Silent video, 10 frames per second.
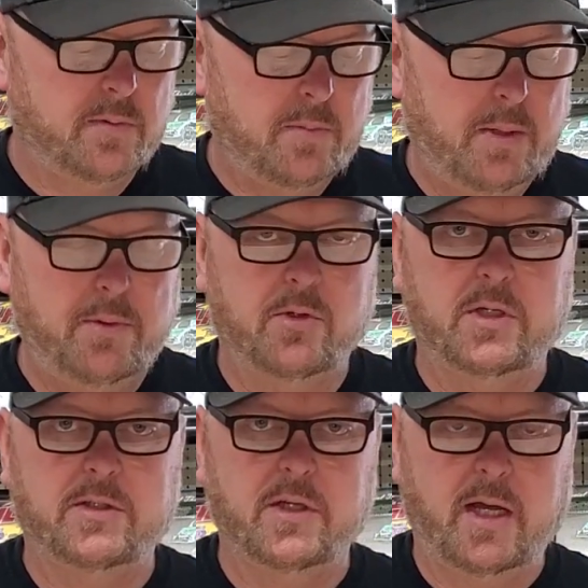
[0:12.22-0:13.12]
maybe you'll
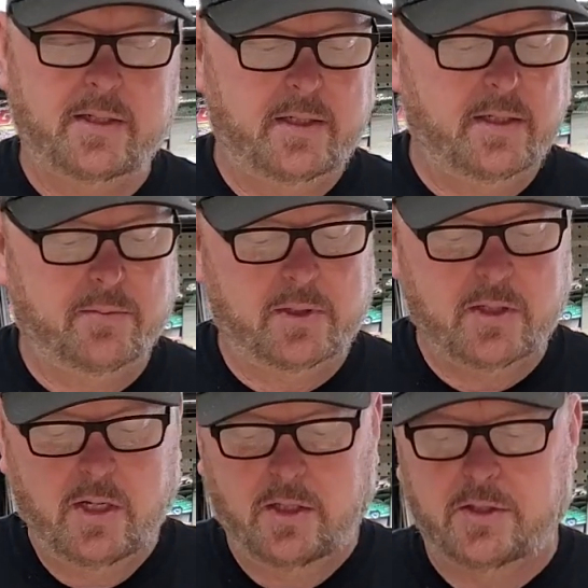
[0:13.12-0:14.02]
get the idea of it.
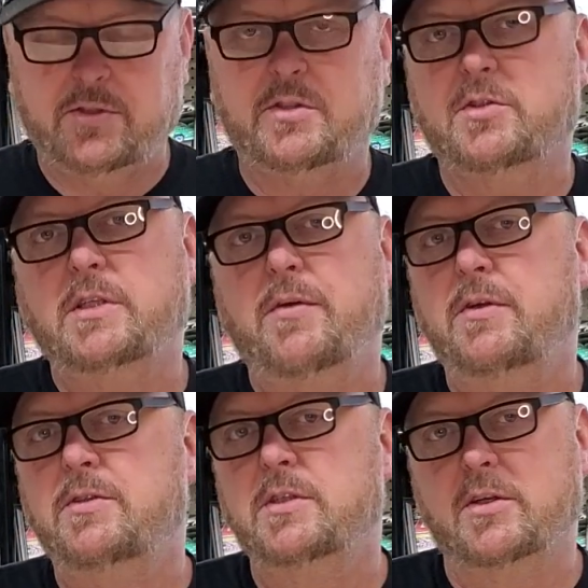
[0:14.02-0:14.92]
This is
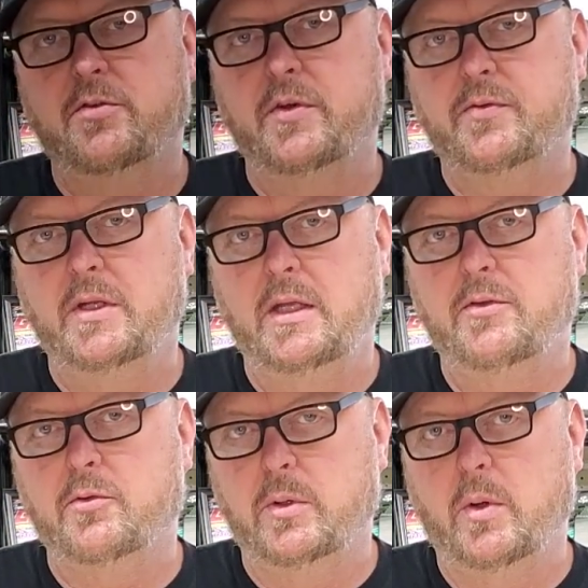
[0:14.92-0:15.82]
7615
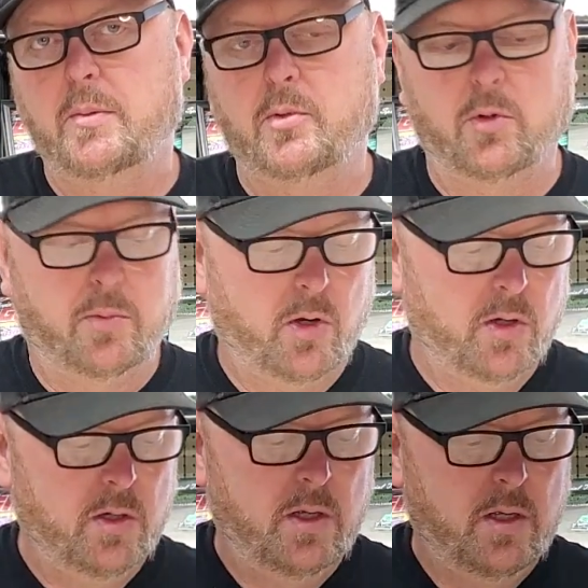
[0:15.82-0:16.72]
three-way pull
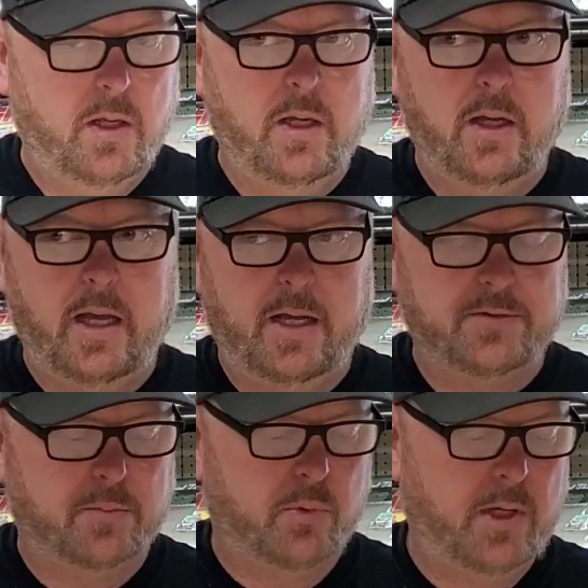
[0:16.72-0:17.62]
bar.
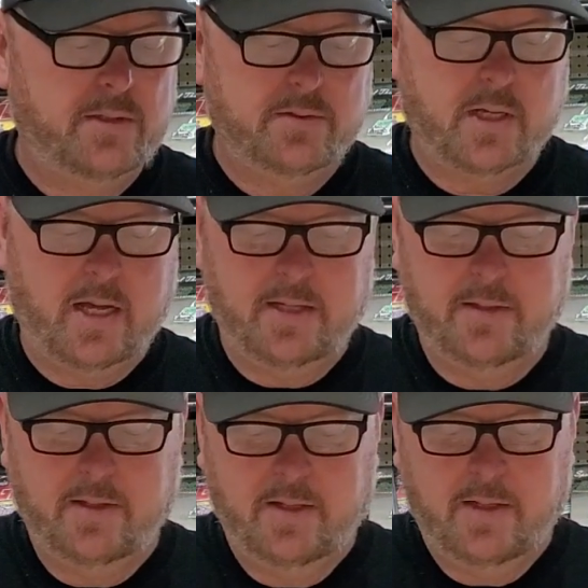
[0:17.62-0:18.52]
Has a brake
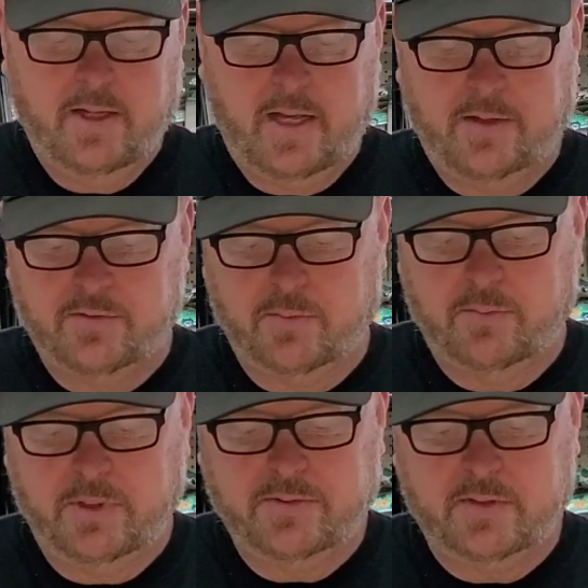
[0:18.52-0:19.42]
side, has a
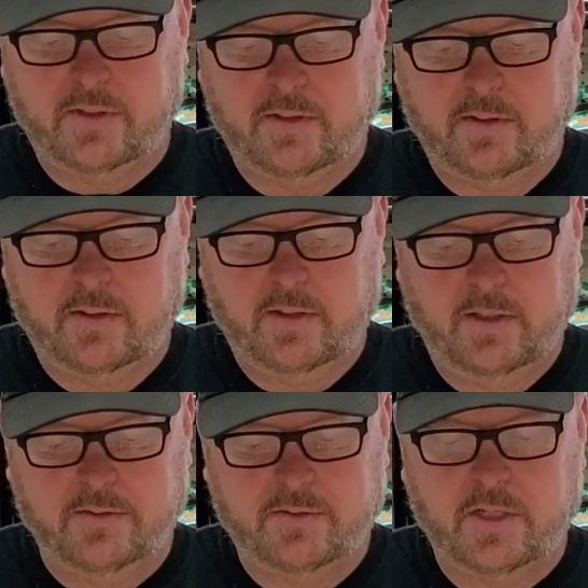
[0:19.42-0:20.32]
biscuit
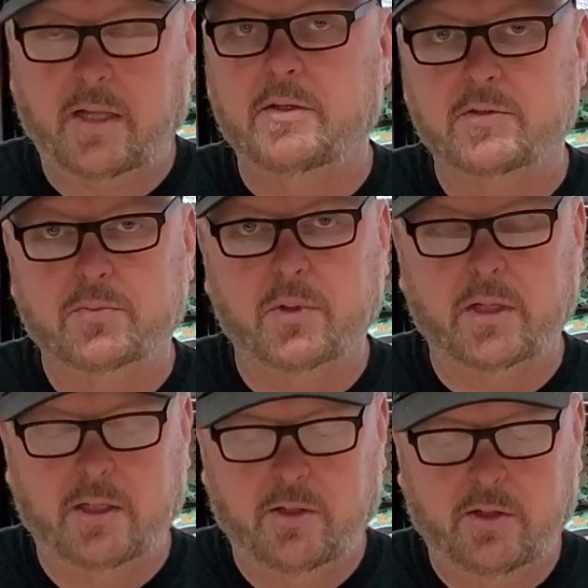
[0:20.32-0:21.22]
inside the spring
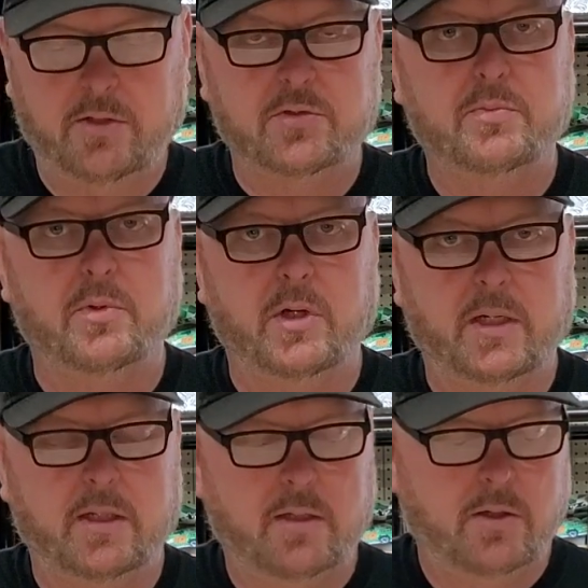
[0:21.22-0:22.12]
here and a spring.
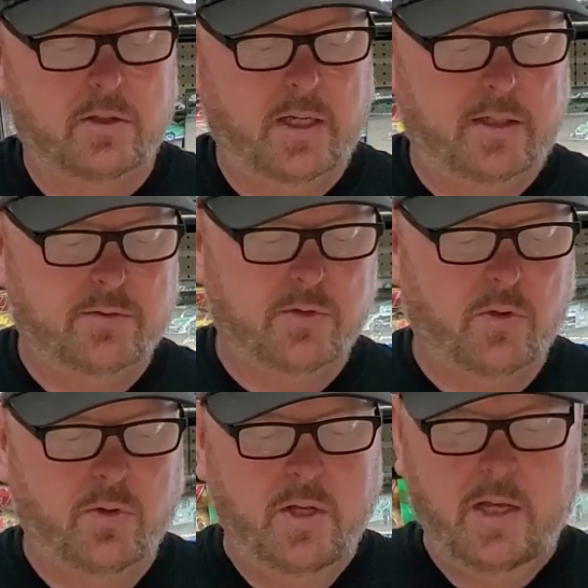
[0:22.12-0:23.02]
Okay, so,
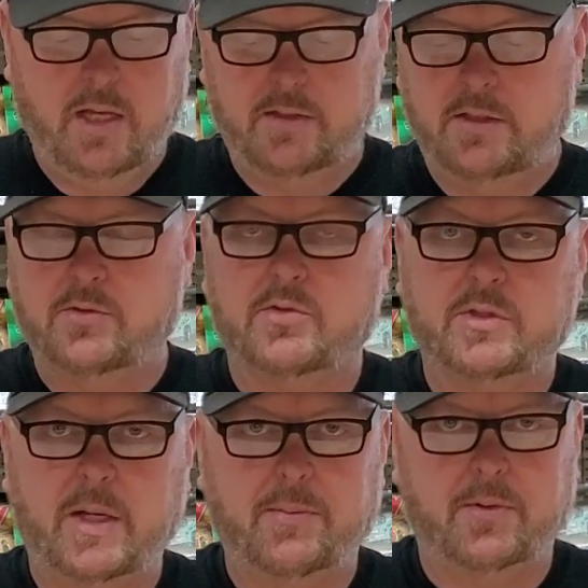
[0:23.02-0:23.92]
and these are
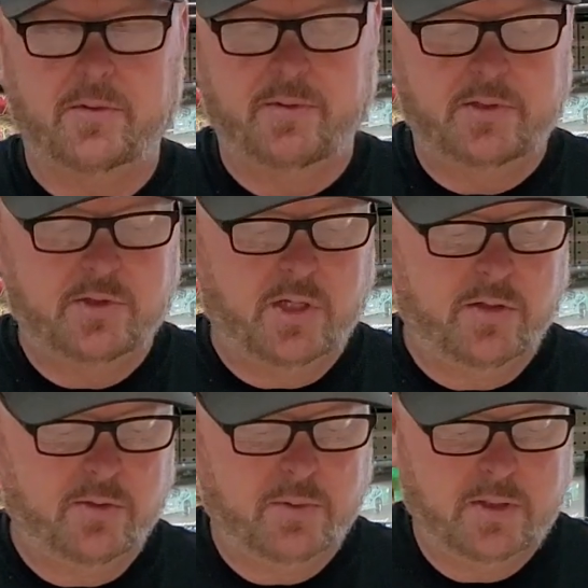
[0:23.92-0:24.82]
separate of each
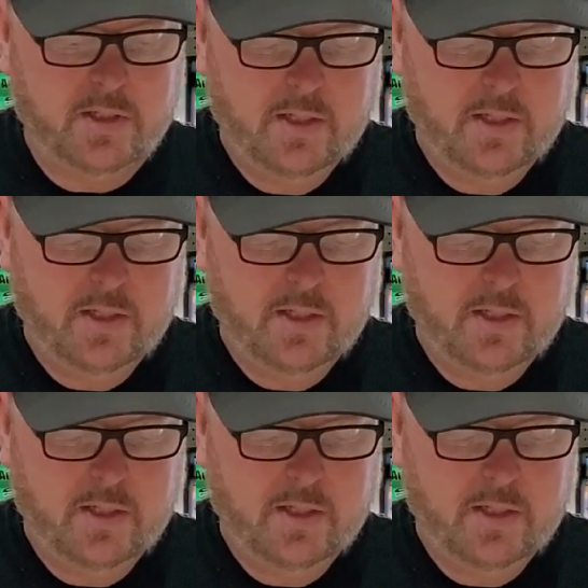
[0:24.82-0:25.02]
other, but